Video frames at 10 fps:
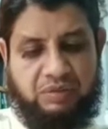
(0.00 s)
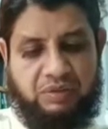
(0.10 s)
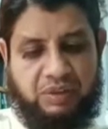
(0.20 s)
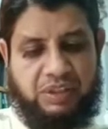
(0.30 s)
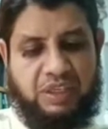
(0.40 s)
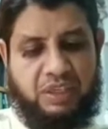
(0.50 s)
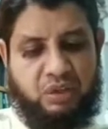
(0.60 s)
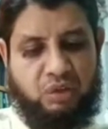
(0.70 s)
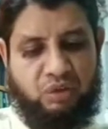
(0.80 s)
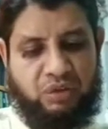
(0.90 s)
This
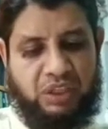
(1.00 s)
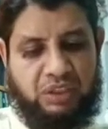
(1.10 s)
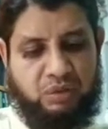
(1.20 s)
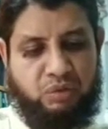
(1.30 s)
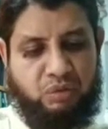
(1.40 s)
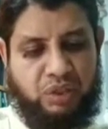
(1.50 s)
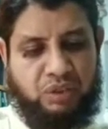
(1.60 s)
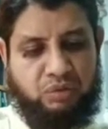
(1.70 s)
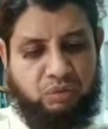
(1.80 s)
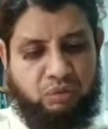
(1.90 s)
ensures that
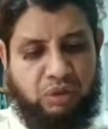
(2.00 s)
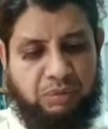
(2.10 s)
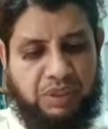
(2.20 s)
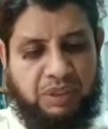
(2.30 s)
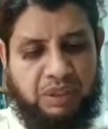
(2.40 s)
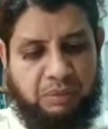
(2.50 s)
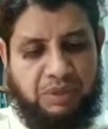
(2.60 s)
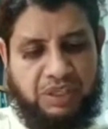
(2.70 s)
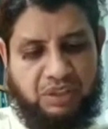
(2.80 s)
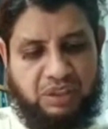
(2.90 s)
students will be
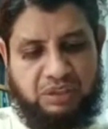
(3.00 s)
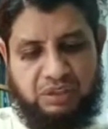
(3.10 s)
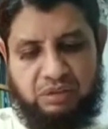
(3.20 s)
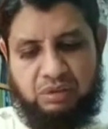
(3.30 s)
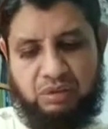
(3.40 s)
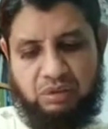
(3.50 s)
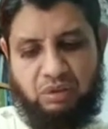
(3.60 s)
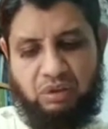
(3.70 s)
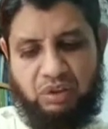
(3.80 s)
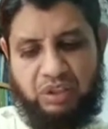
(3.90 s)
measured
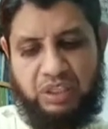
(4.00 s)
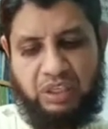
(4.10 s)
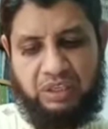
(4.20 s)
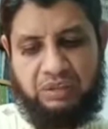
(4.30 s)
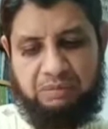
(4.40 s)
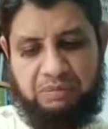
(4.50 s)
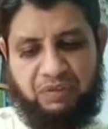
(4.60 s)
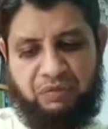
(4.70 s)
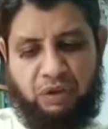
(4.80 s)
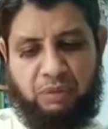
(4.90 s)
on their
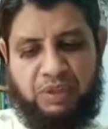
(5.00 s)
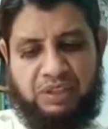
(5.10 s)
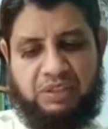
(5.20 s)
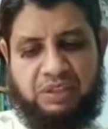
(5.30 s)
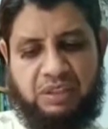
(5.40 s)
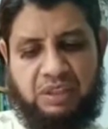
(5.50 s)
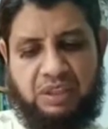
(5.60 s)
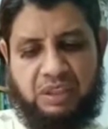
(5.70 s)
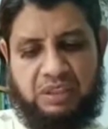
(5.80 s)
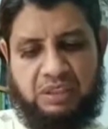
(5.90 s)
performance
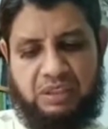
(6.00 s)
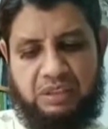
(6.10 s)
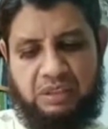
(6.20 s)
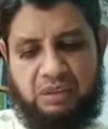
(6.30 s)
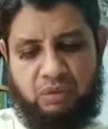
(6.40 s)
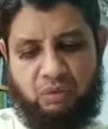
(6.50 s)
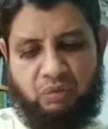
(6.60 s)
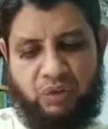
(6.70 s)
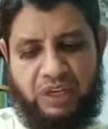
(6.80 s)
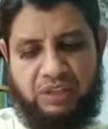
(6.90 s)
in
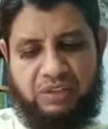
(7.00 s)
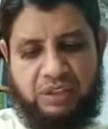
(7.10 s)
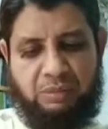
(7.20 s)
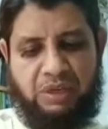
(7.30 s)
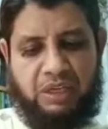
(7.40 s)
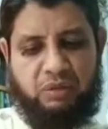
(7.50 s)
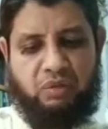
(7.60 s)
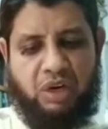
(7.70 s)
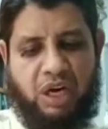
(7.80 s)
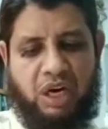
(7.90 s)
ways similar to
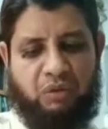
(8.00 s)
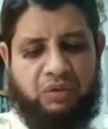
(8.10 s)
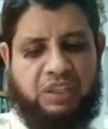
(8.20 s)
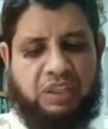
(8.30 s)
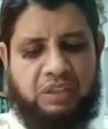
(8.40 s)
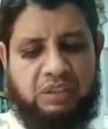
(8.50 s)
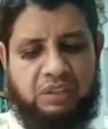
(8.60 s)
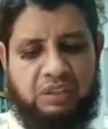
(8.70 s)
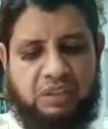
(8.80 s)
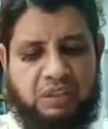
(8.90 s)
how they
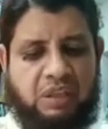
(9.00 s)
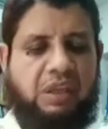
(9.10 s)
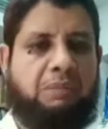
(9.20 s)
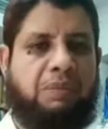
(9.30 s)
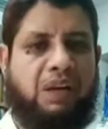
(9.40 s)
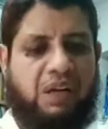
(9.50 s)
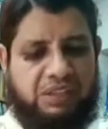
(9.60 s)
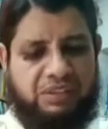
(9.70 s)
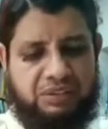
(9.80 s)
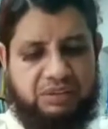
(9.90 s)
have learned,